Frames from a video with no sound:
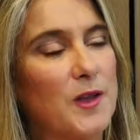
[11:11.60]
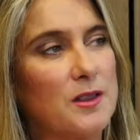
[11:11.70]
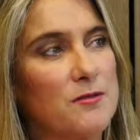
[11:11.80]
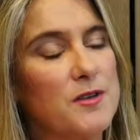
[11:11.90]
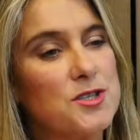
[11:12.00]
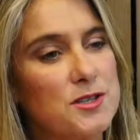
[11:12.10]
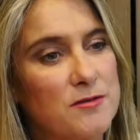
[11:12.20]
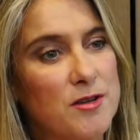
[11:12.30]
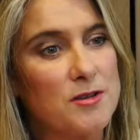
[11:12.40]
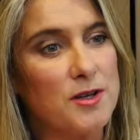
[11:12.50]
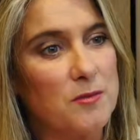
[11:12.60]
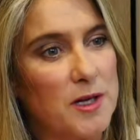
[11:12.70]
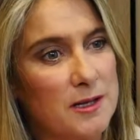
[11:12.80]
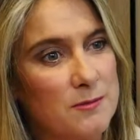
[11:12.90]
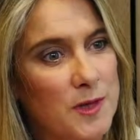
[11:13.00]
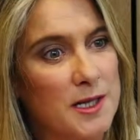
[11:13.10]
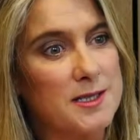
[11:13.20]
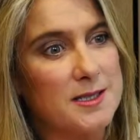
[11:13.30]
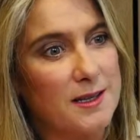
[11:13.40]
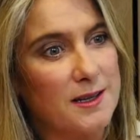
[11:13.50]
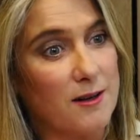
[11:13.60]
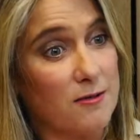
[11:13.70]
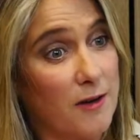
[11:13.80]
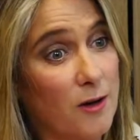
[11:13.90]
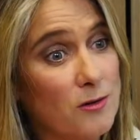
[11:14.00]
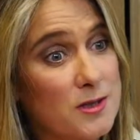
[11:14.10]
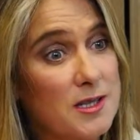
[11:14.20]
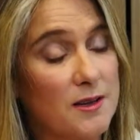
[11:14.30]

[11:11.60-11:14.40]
the vision of the 30-minute city unfolds.